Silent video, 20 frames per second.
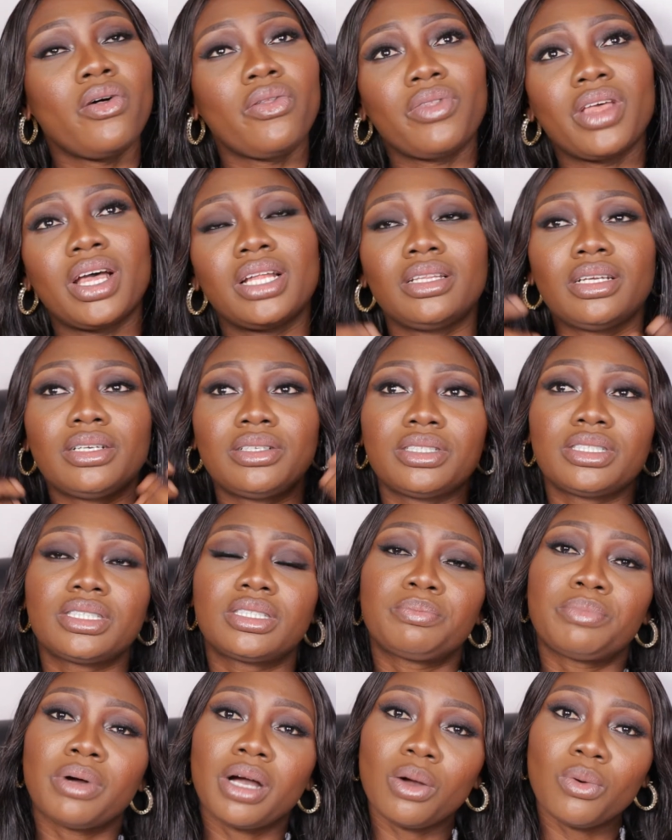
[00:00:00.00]
that there
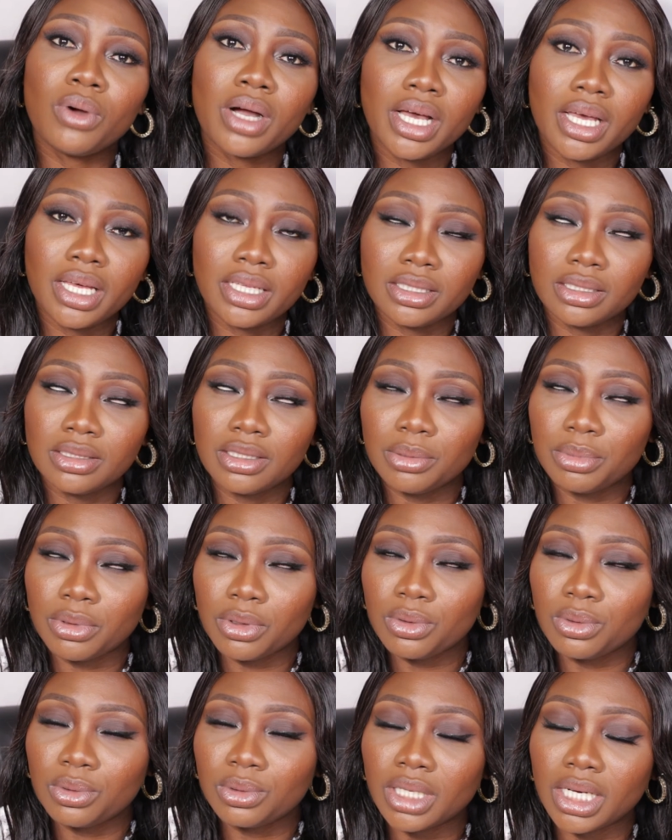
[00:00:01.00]
is power in the
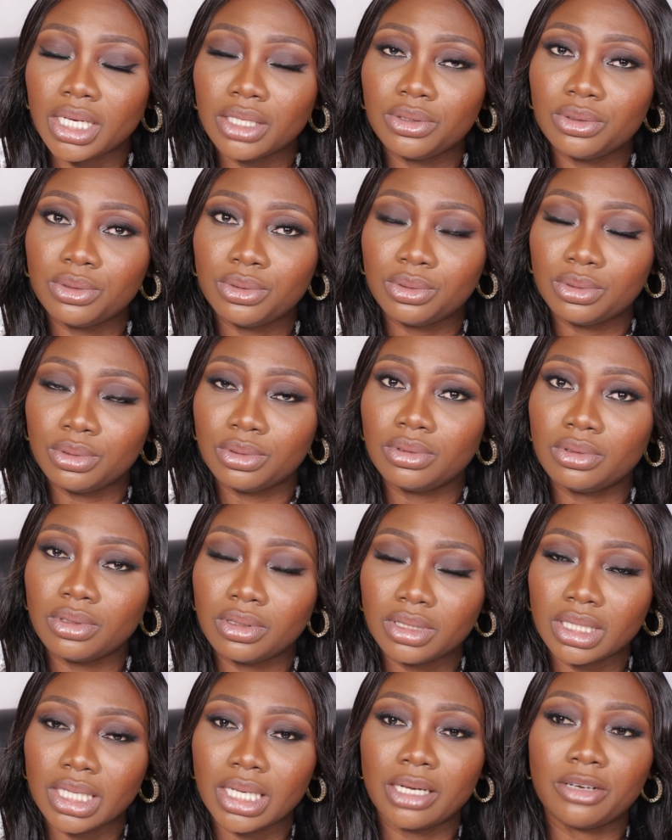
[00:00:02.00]
neighborhood and you do
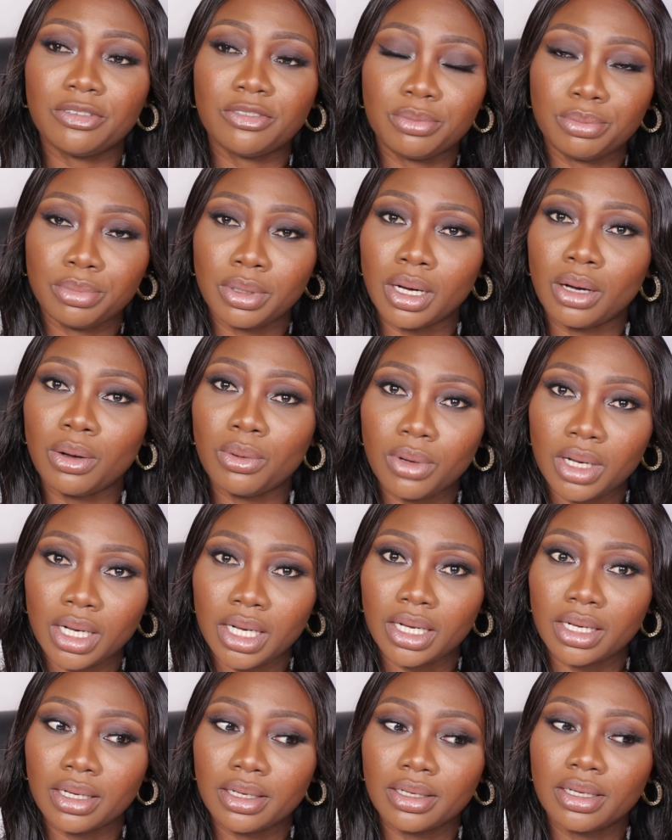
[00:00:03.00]
not have
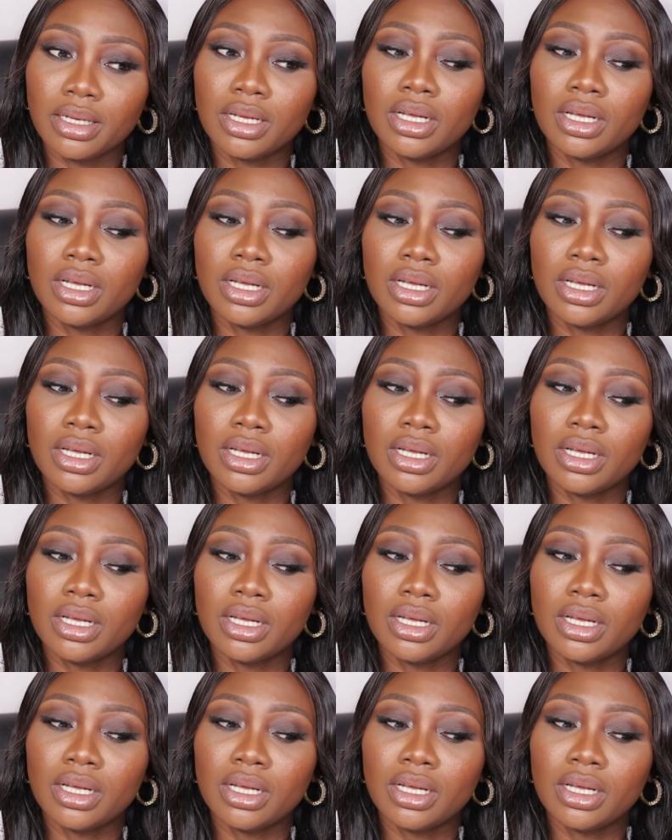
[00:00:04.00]
power.